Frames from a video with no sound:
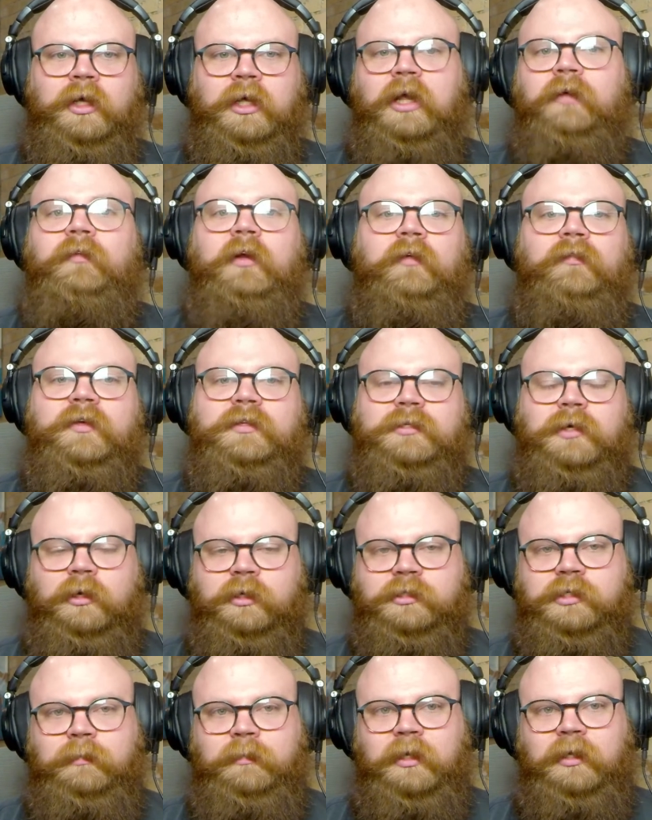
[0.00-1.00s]
even if it's
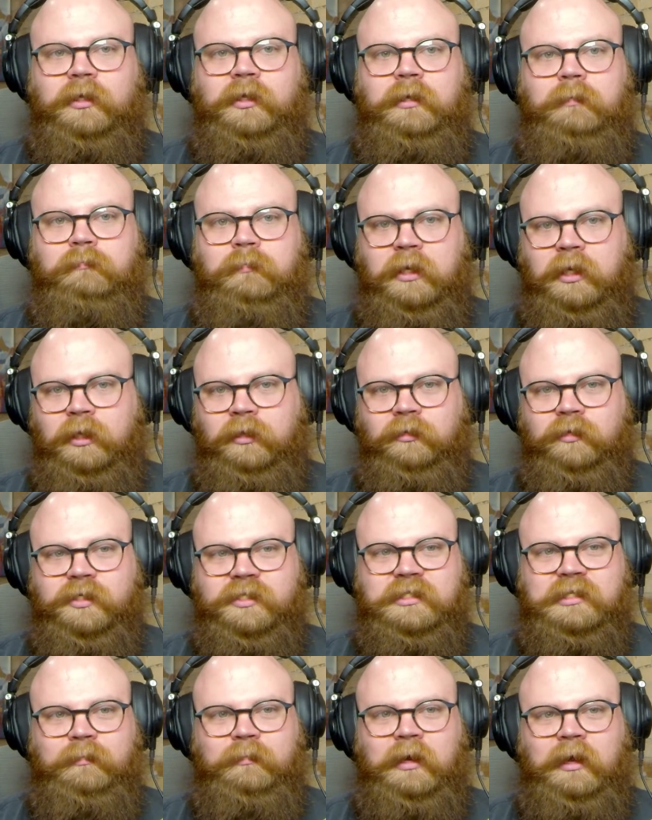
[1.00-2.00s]
ultimately
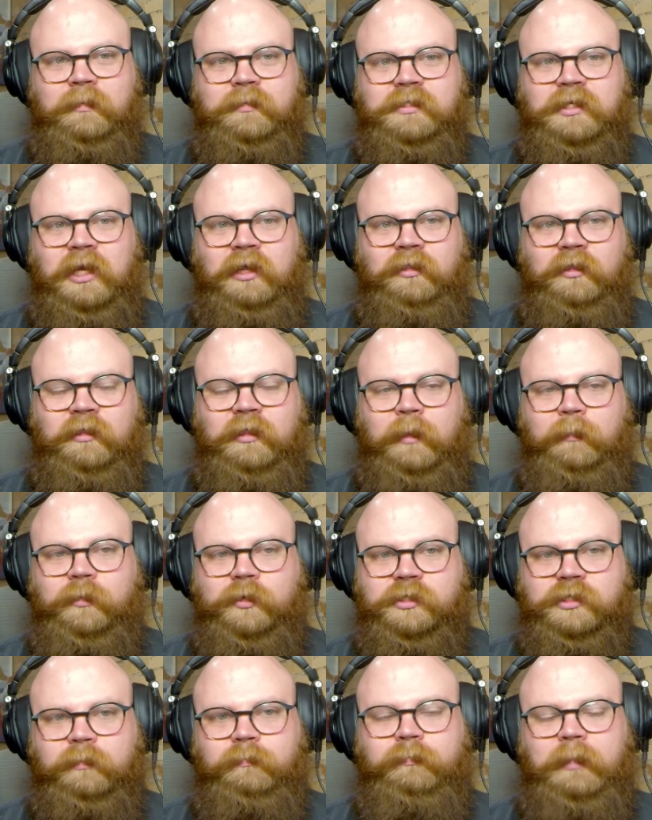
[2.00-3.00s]
meaningless sometimes, and I think that
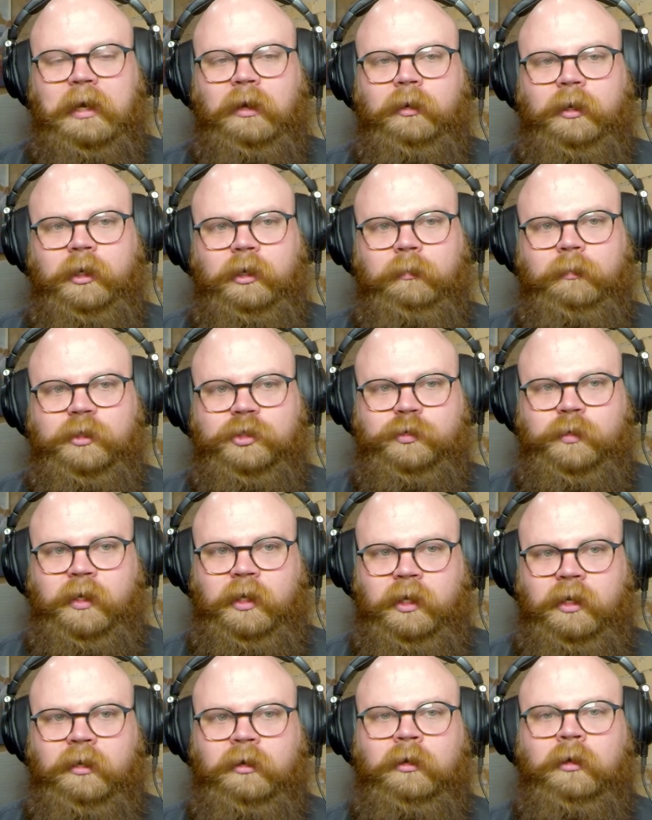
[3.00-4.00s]
puts a barrier
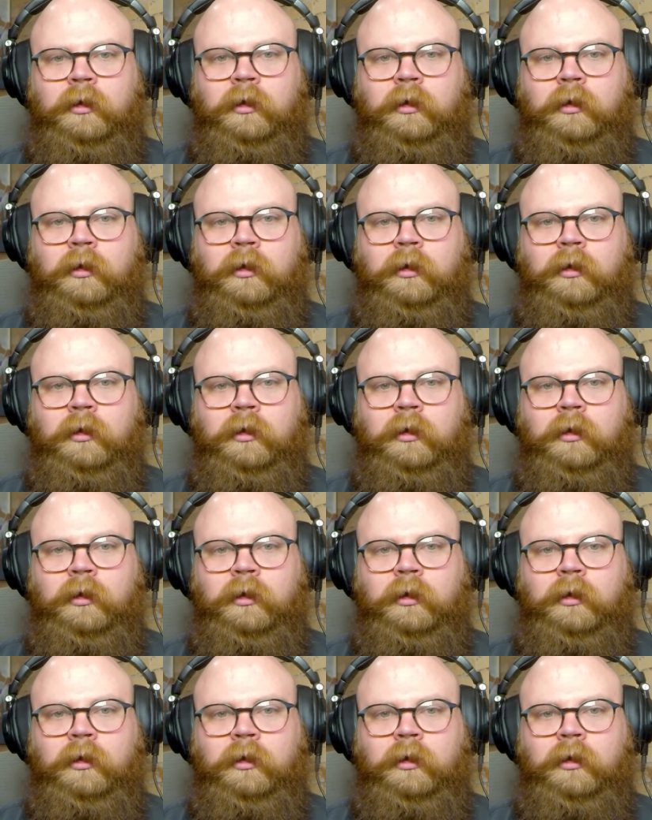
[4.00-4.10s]
between it.